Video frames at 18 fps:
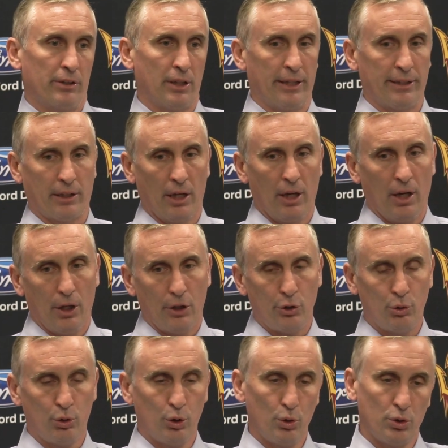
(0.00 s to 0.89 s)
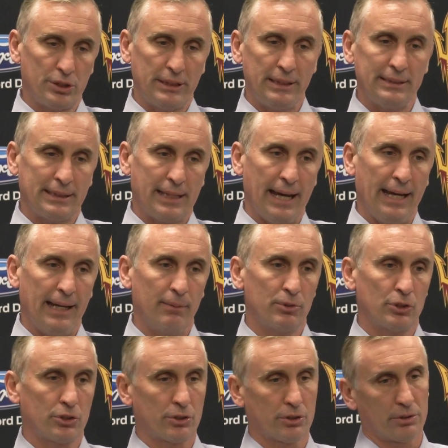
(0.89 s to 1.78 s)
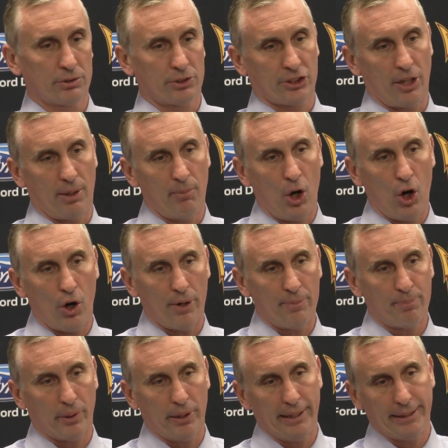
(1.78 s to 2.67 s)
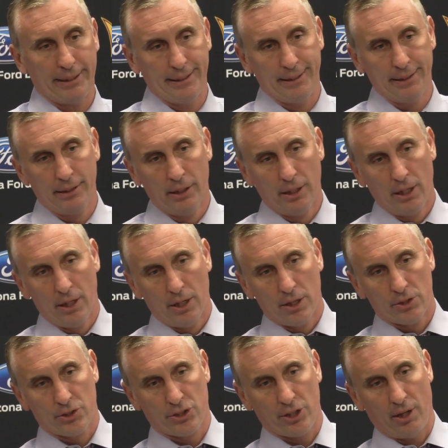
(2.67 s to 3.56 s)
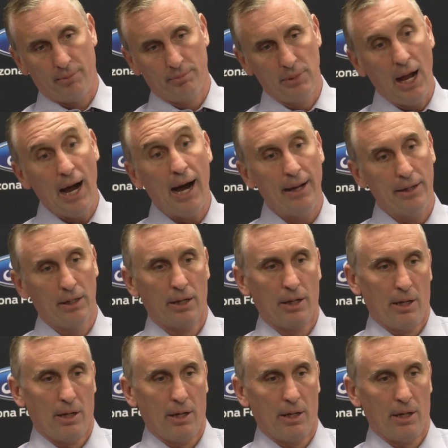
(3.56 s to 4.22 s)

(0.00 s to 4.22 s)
Like, you lose these games, some heartbreaking, some not.